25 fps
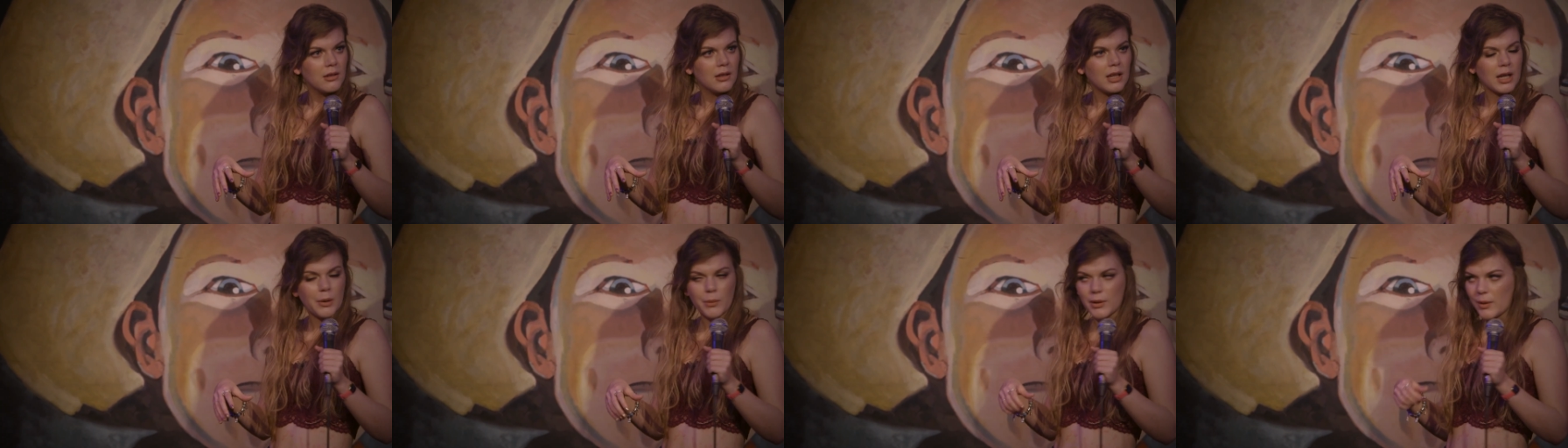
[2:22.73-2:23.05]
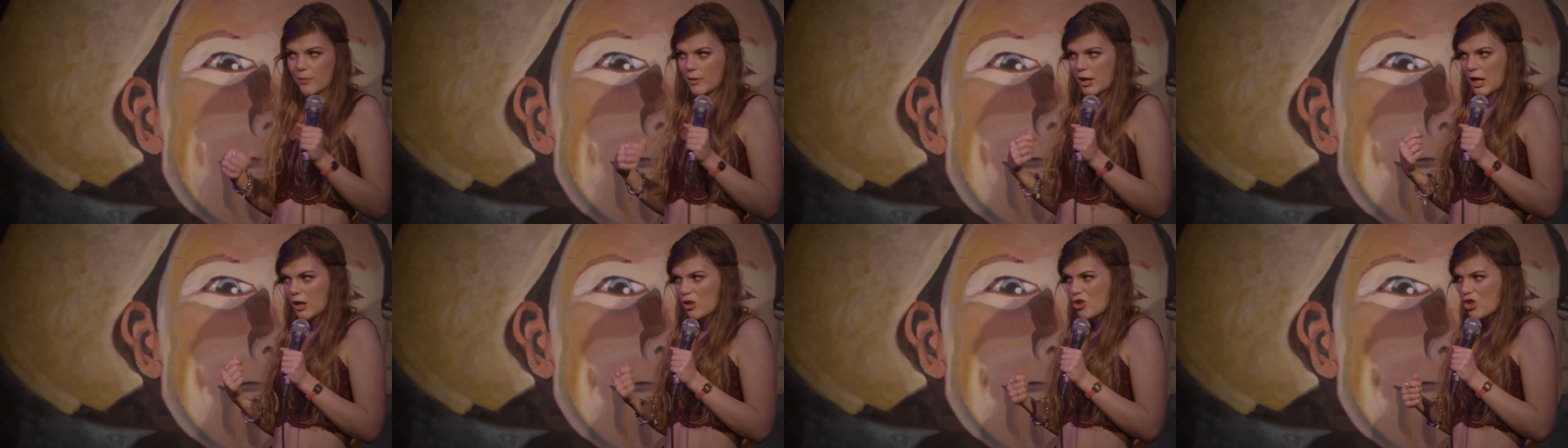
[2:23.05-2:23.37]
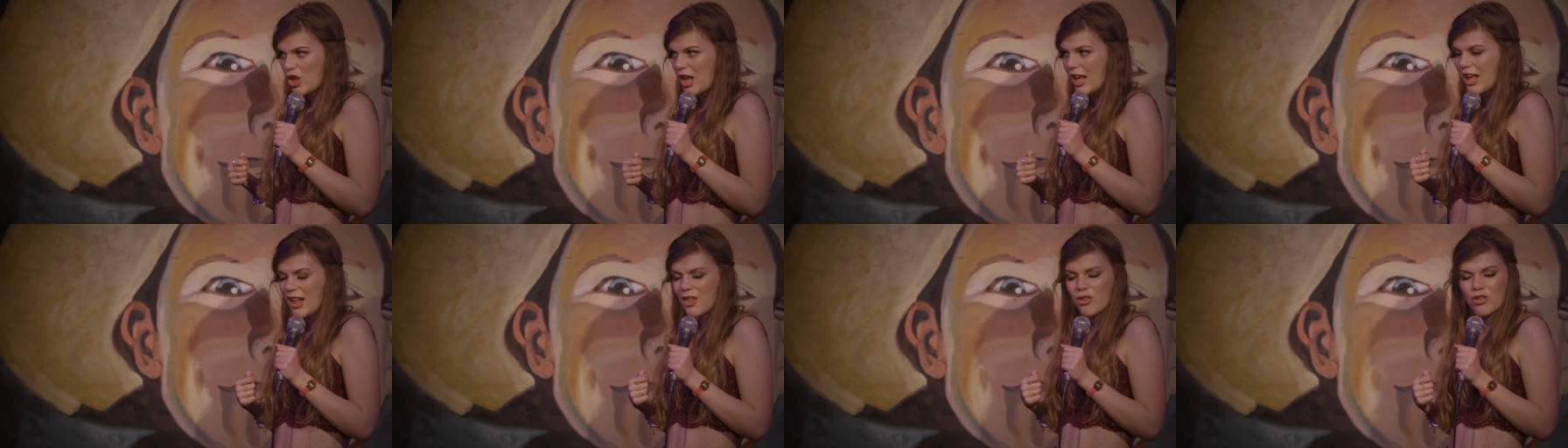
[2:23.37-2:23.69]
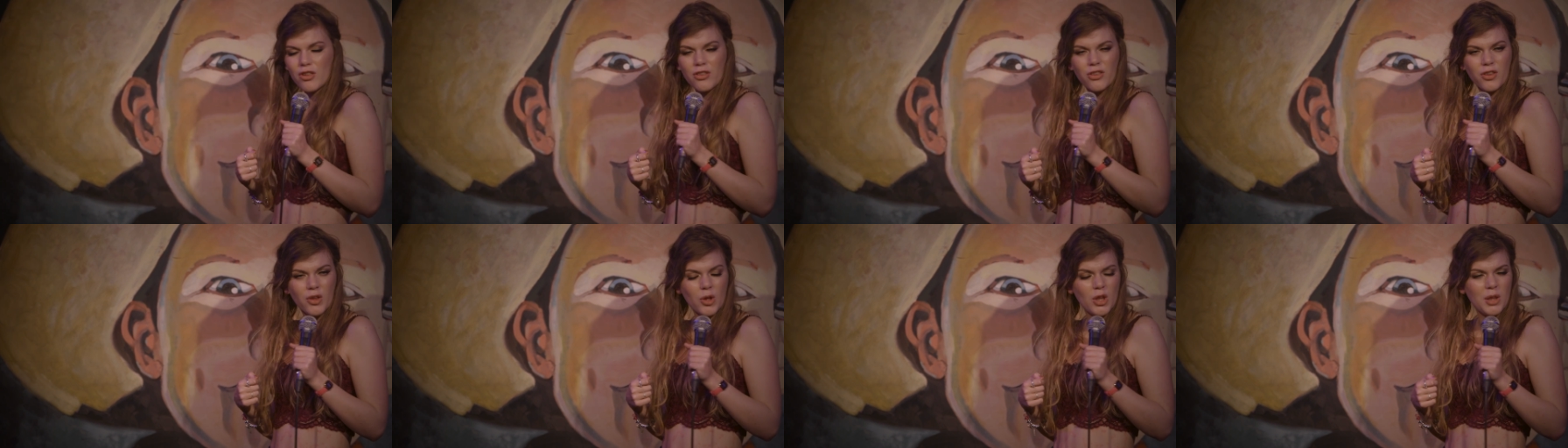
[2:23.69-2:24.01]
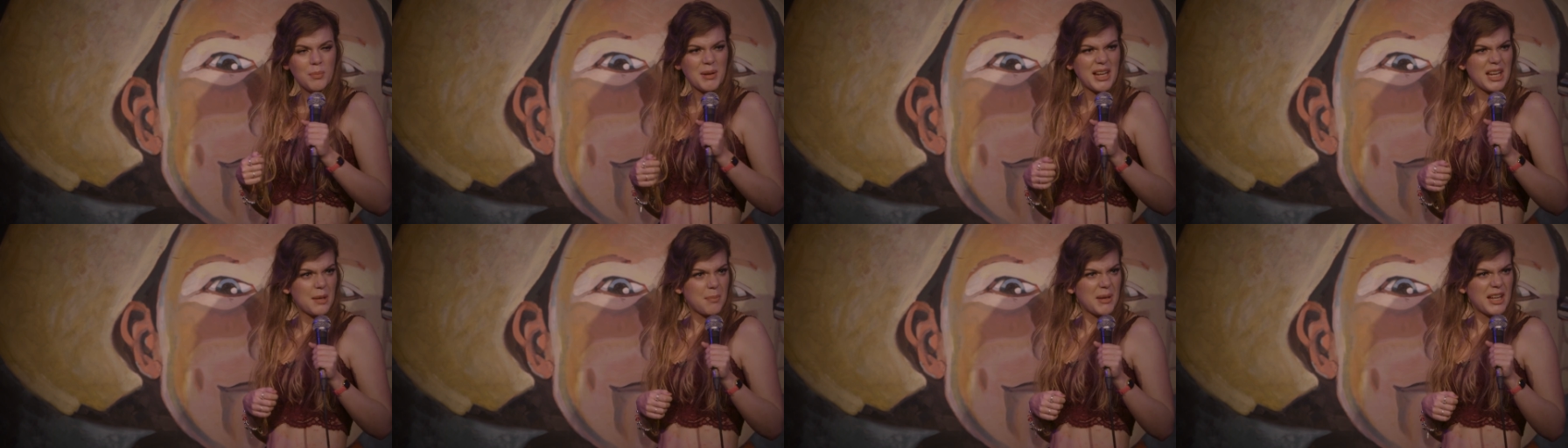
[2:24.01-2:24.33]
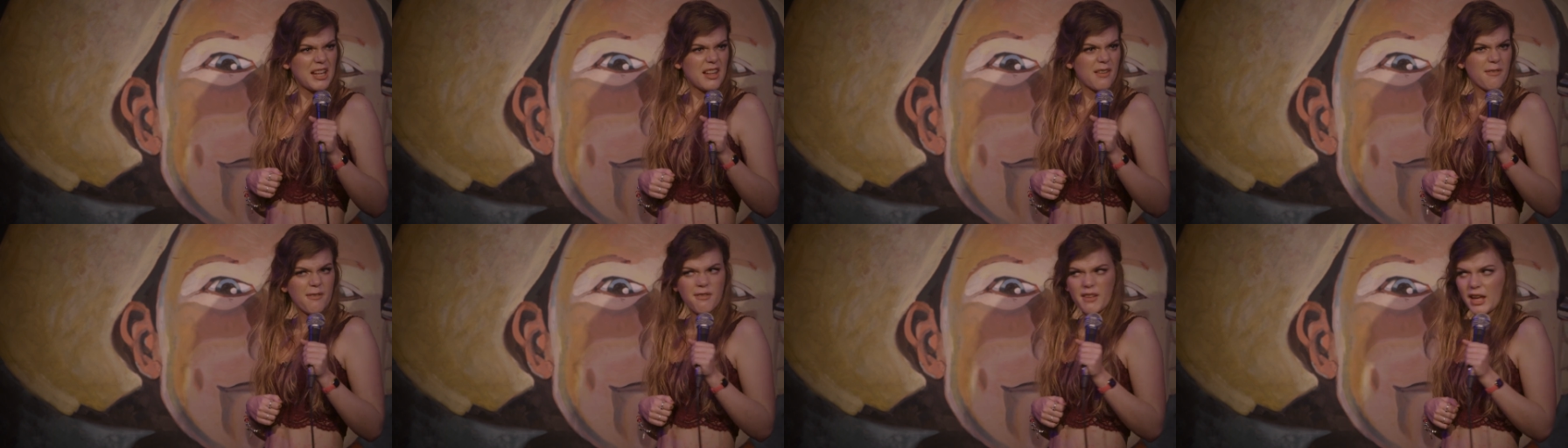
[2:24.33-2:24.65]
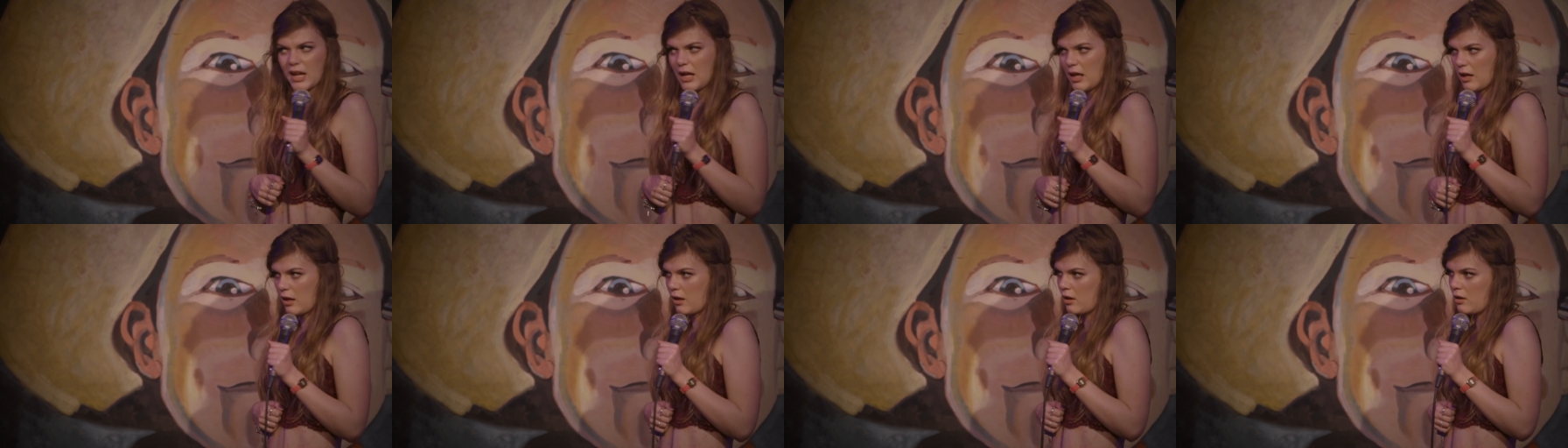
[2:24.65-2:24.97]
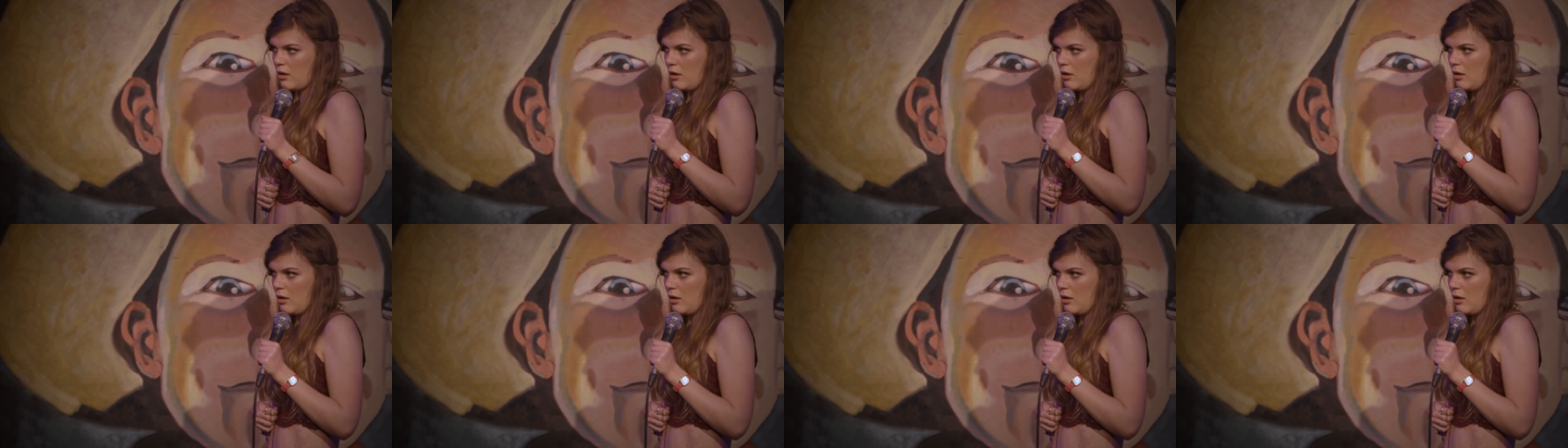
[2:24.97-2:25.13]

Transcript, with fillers: Like when I was getting changed at school, about you being in a fire.